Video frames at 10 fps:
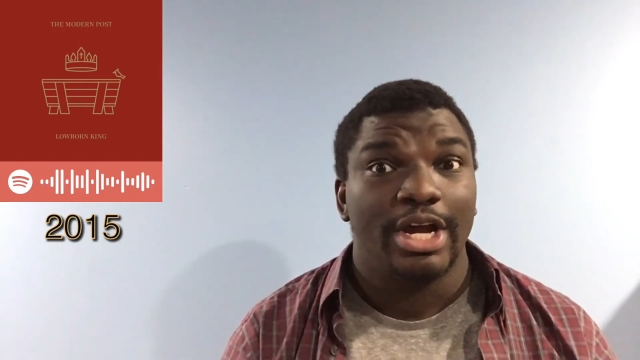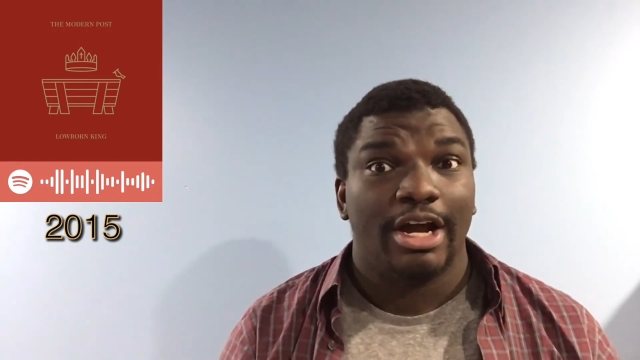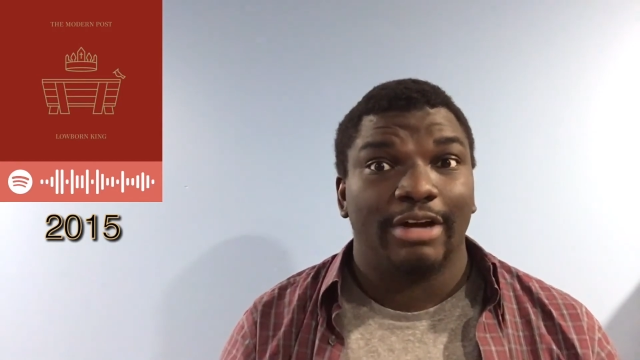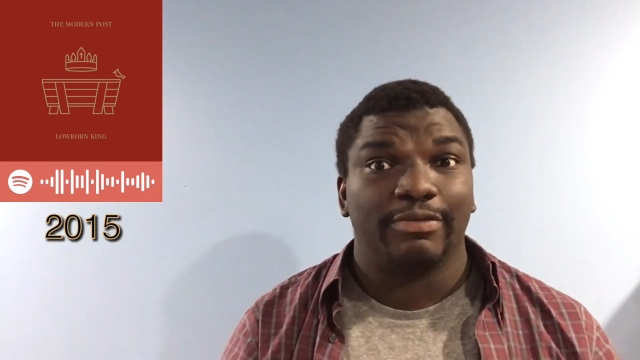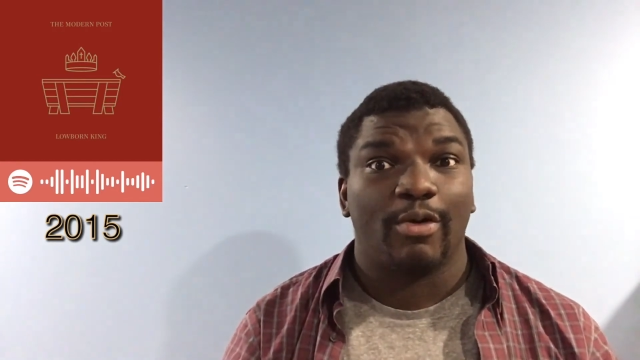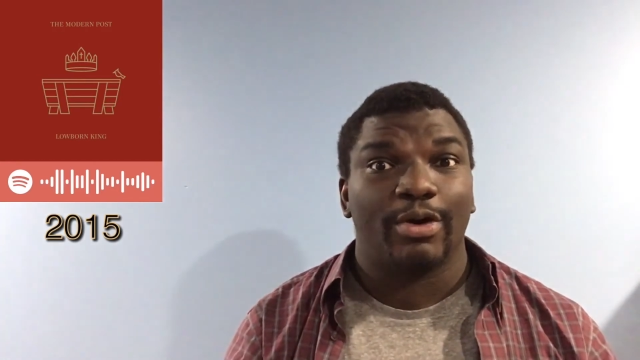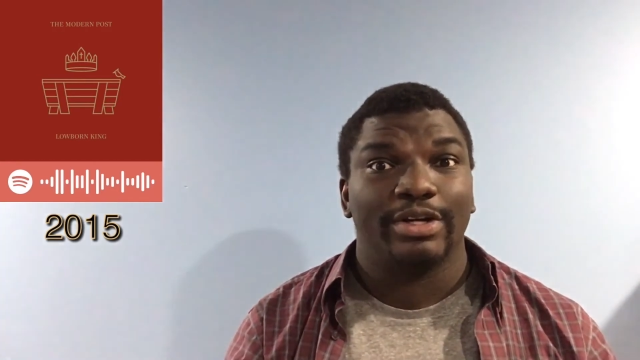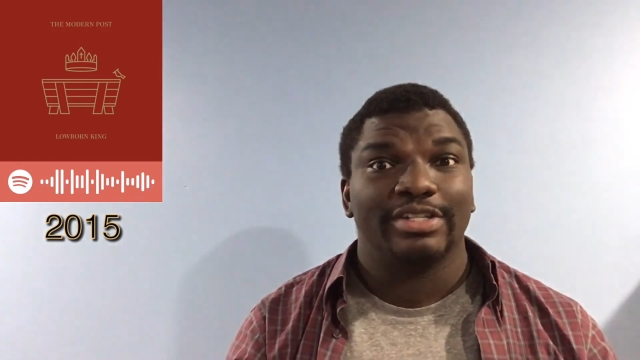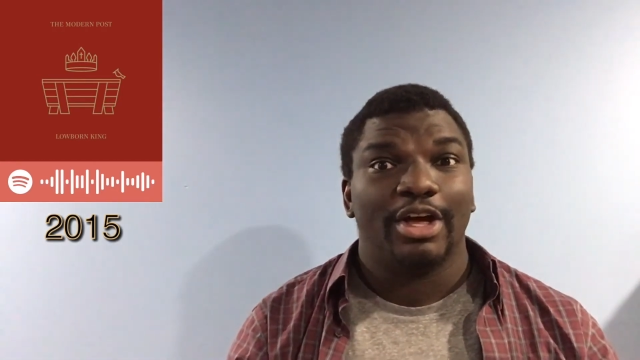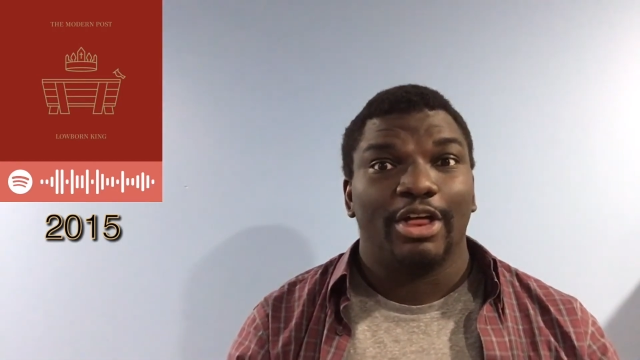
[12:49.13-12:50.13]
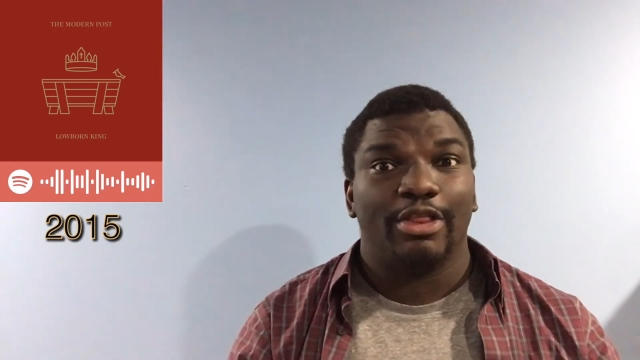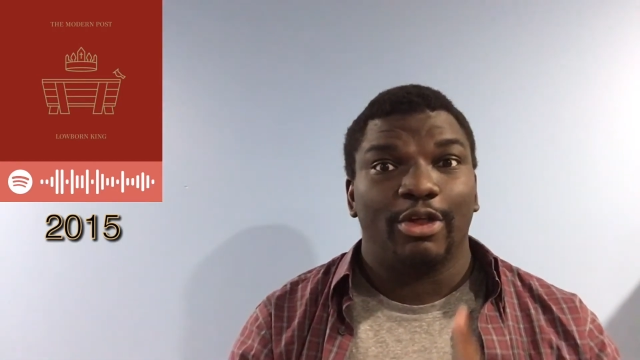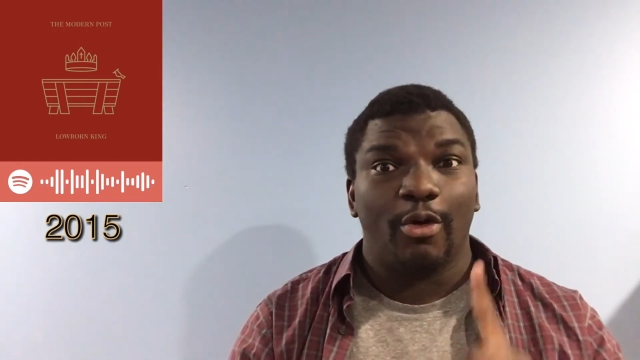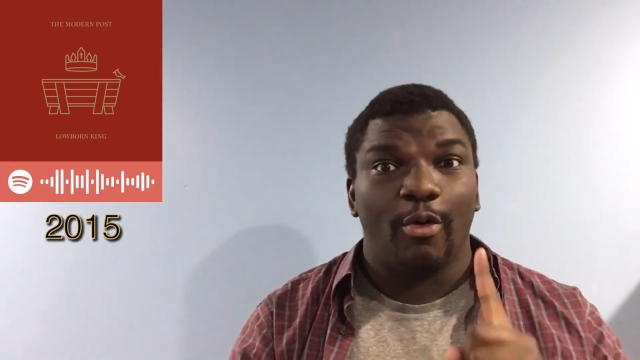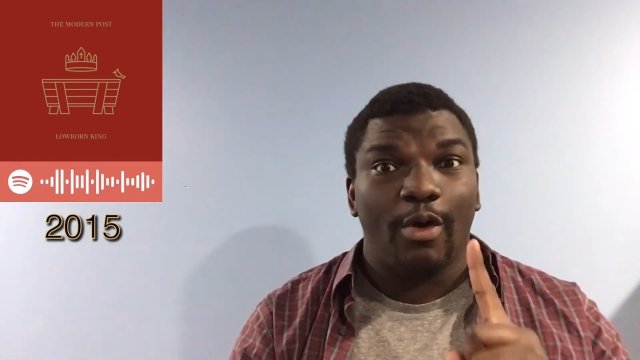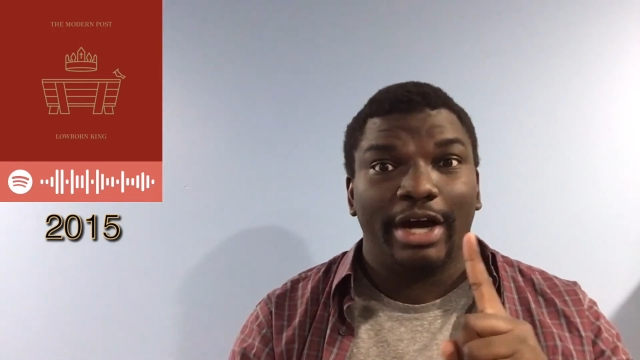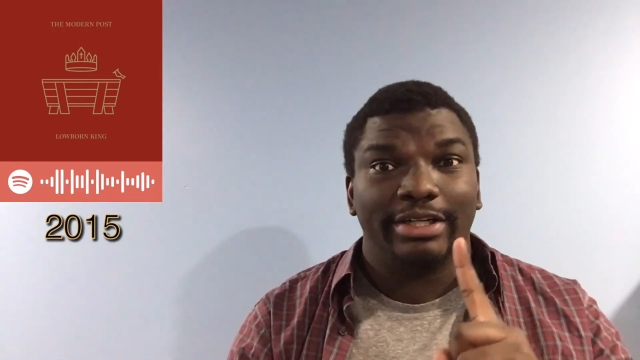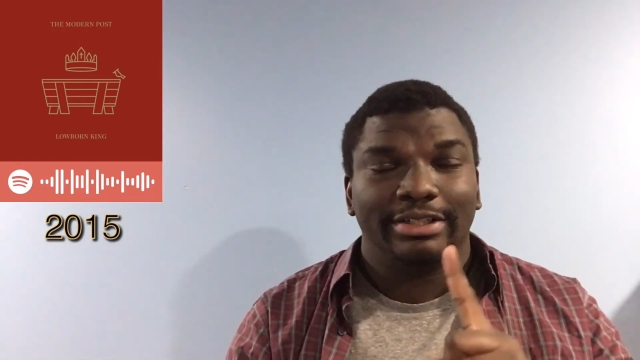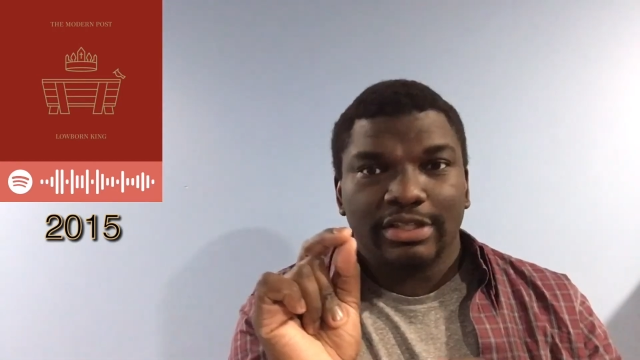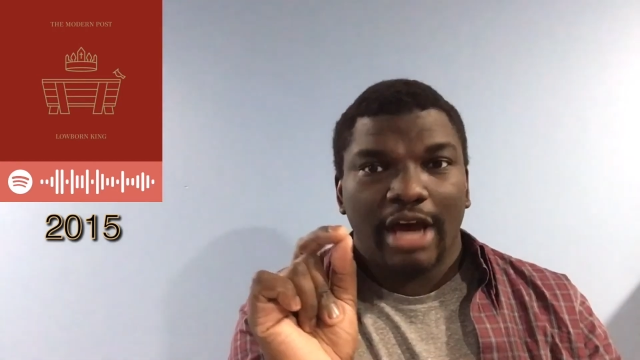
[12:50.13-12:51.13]
of course, the one
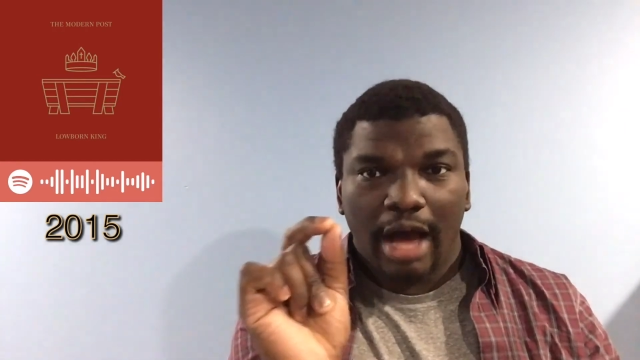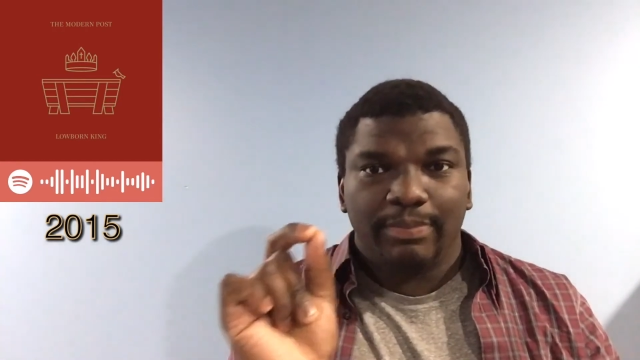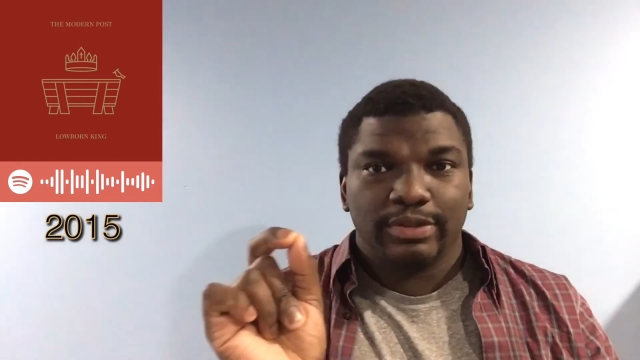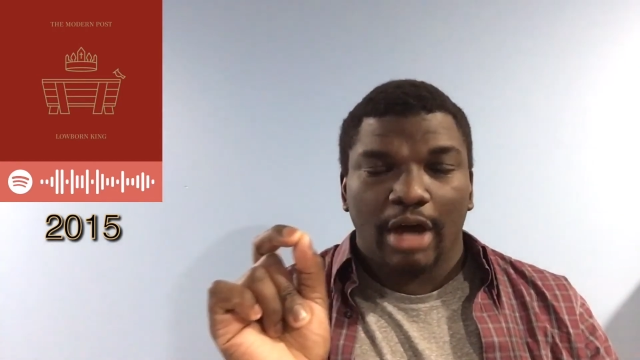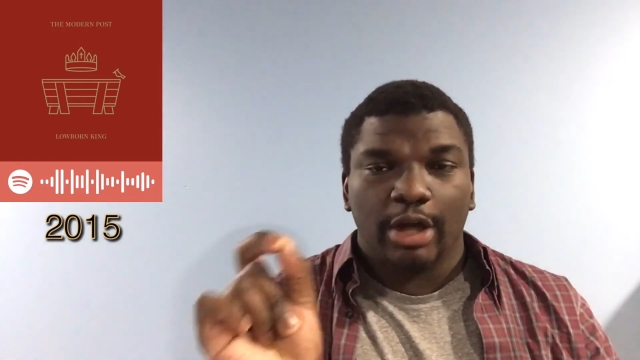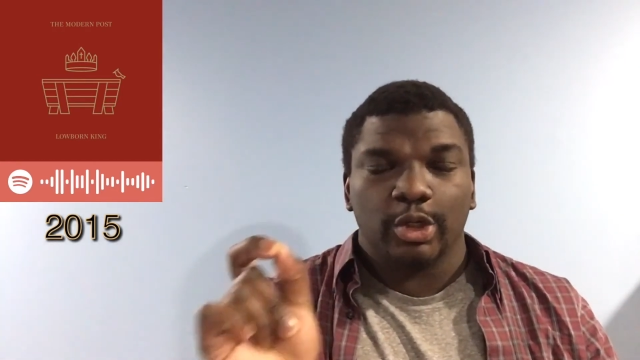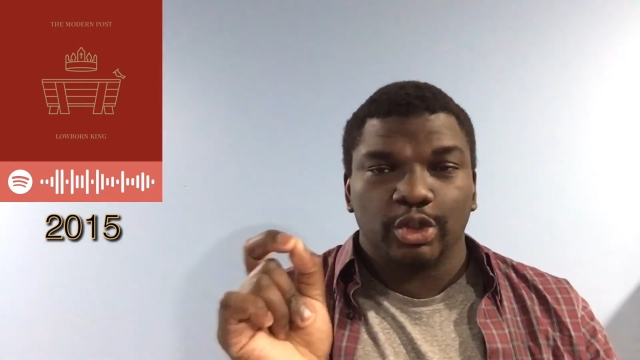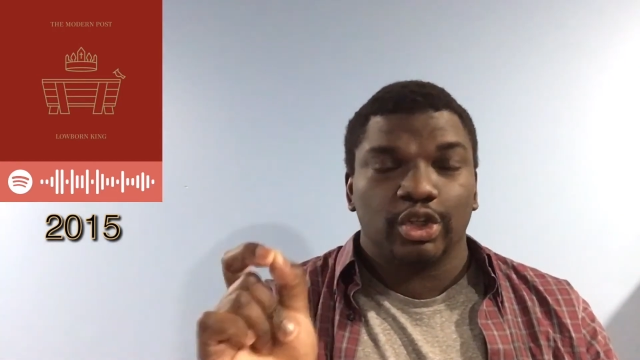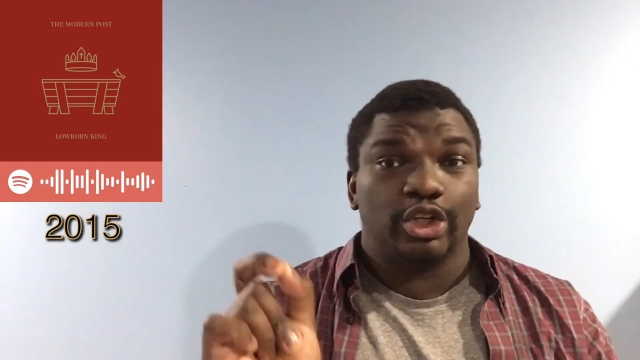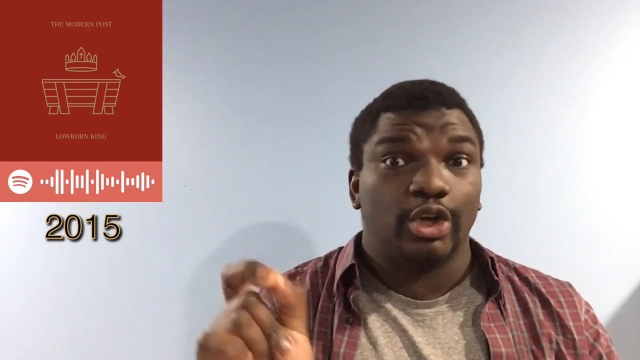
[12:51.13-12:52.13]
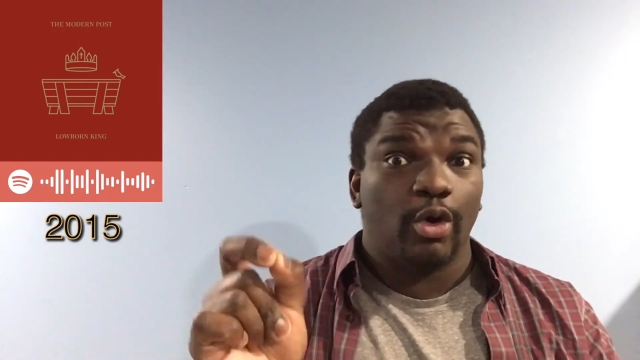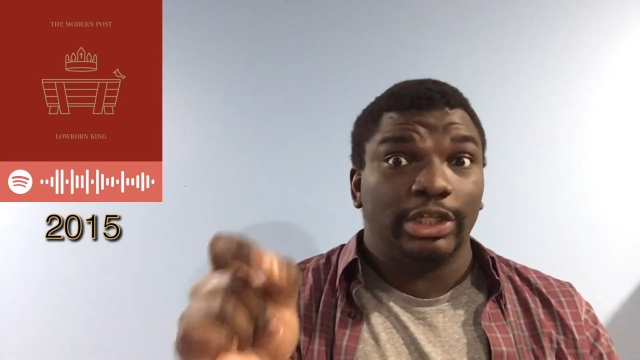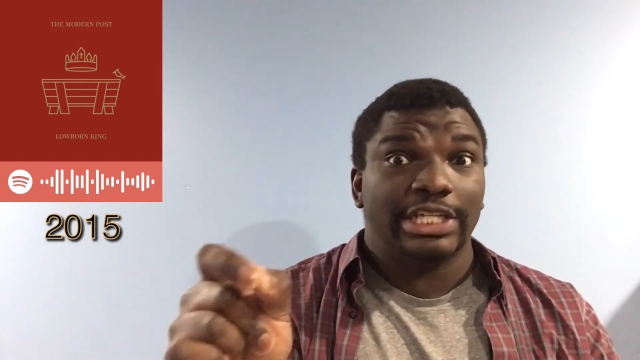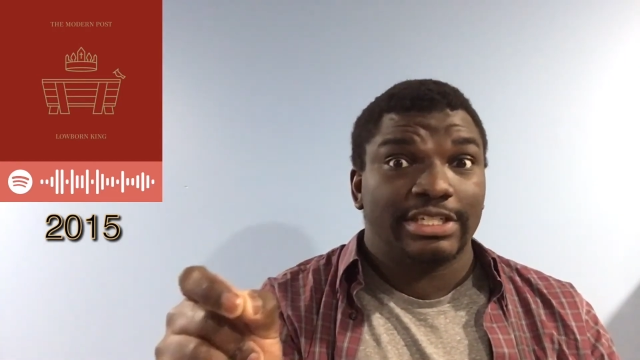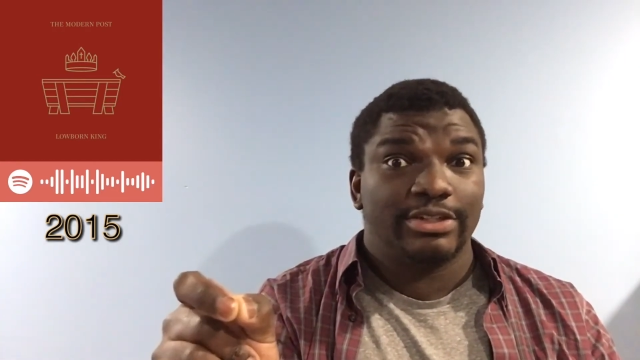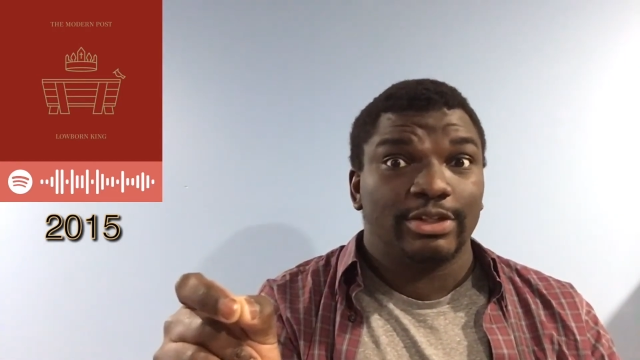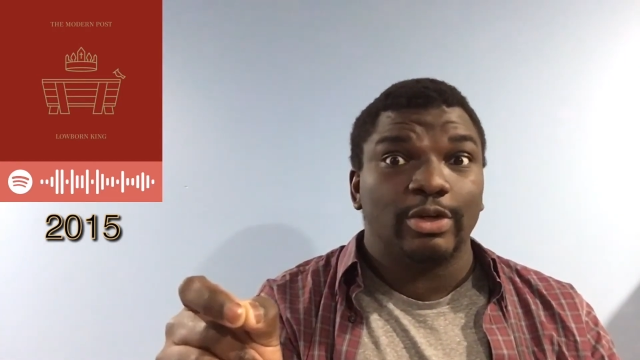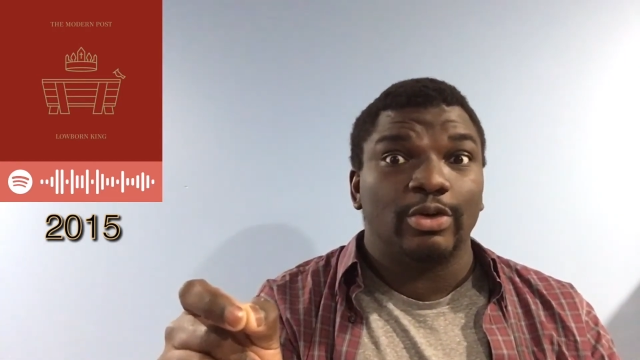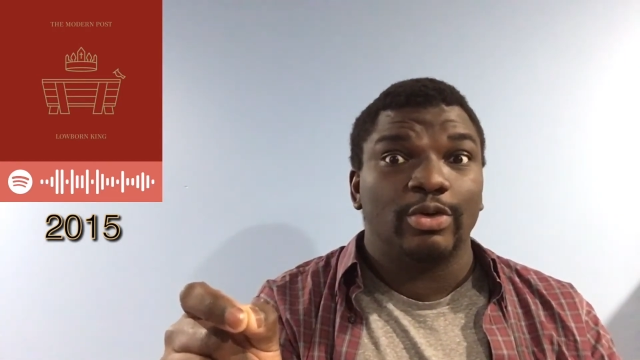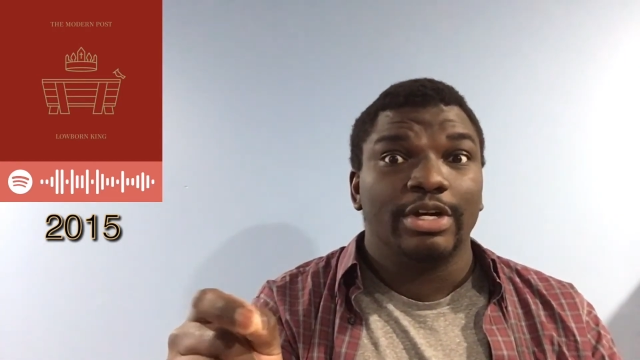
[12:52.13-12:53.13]
top song you should go listen to,